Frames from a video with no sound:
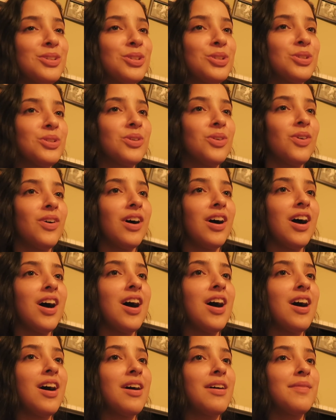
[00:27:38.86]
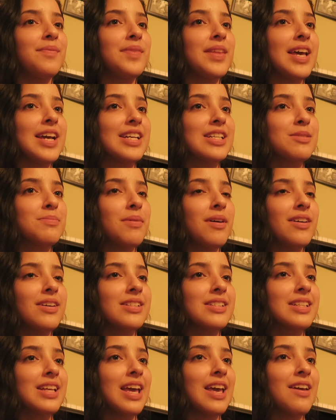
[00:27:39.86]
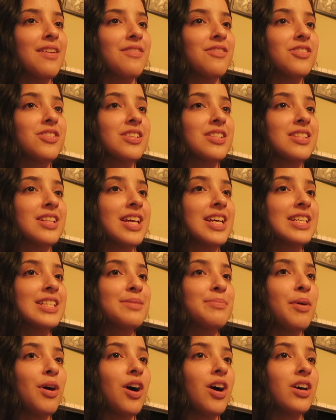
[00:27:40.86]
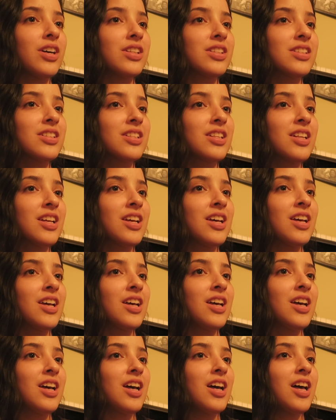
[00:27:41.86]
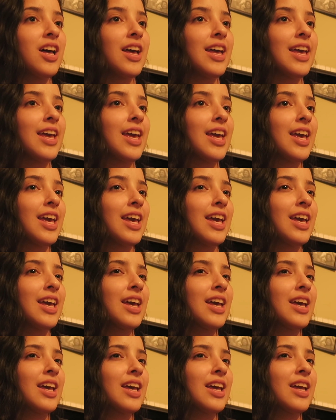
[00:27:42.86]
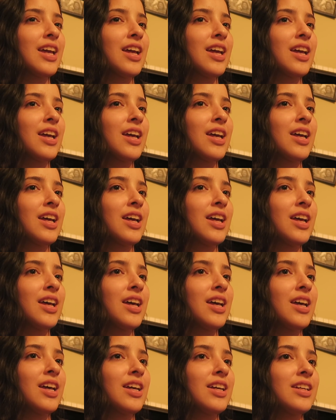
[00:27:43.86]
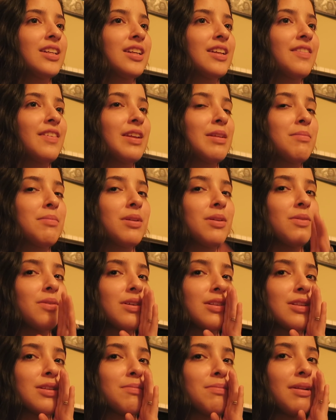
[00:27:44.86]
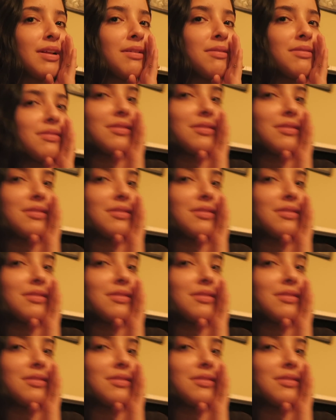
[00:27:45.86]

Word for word: Two uh, Xbox game for his Xbox. And if anybody wants to play